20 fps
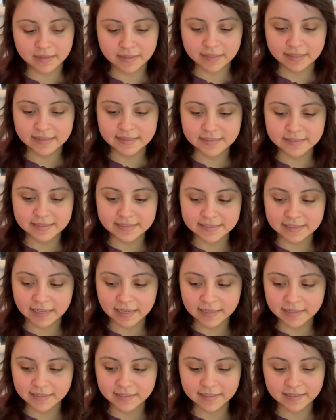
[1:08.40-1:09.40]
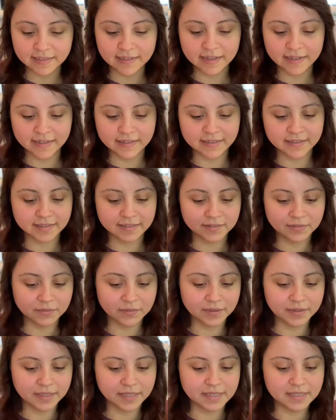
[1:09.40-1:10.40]
it's exciting like
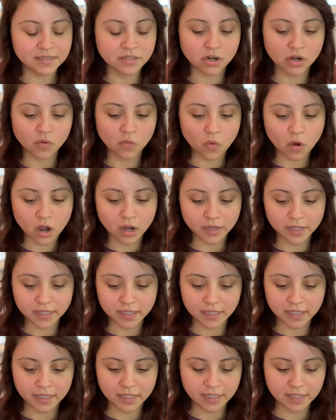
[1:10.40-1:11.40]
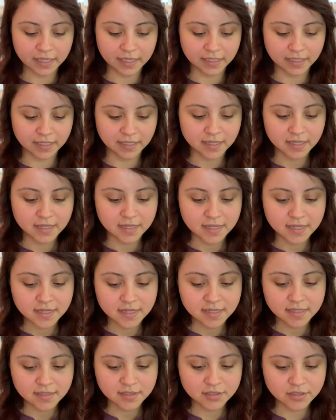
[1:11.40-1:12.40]
when they start walking and
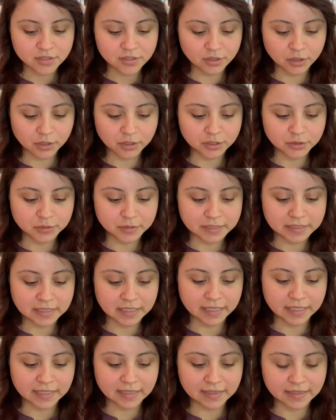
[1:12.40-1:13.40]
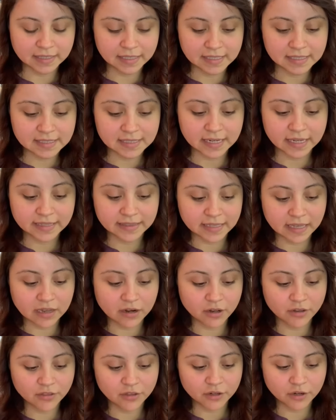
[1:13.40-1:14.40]
start doing like things like that
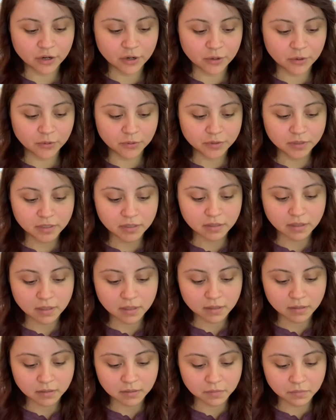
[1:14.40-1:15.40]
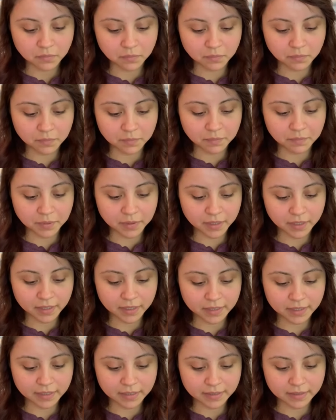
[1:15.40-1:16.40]
on their own.
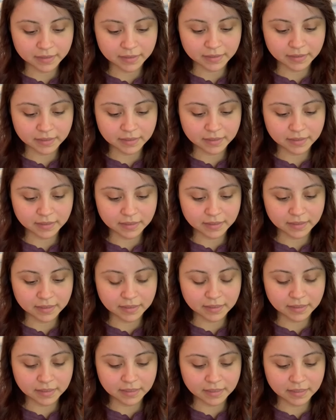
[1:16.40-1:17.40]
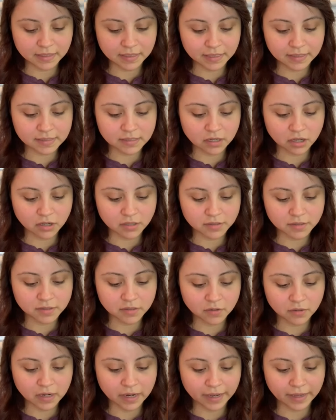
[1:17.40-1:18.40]
But it's also
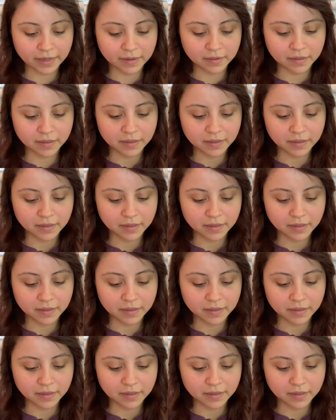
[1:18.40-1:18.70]
like